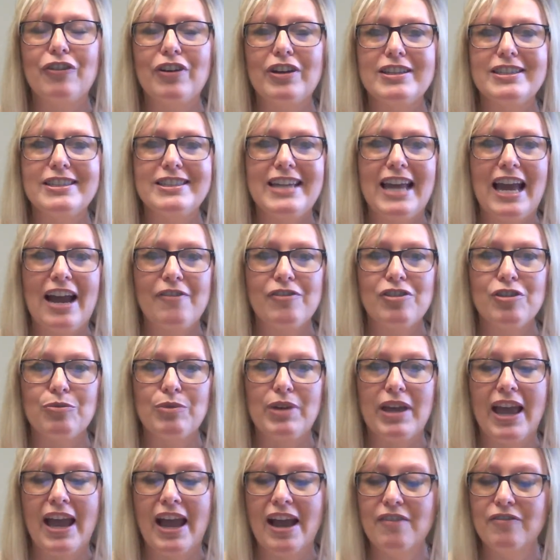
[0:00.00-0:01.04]
staff that we
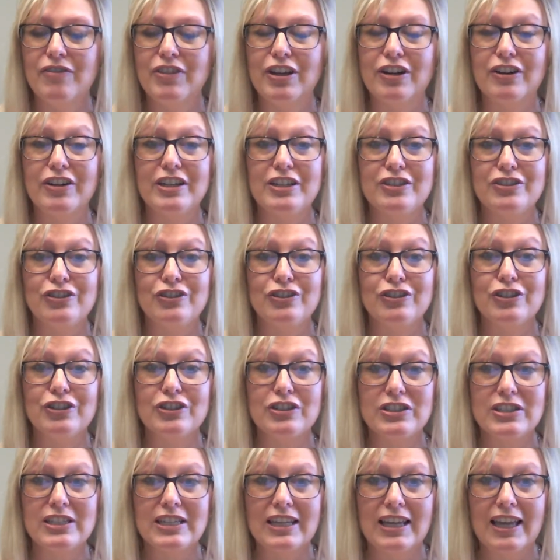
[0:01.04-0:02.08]
have there is
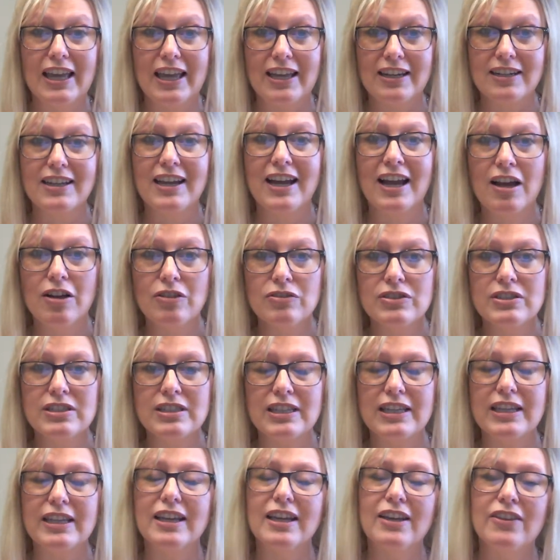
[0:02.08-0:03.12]
nursing and counseling.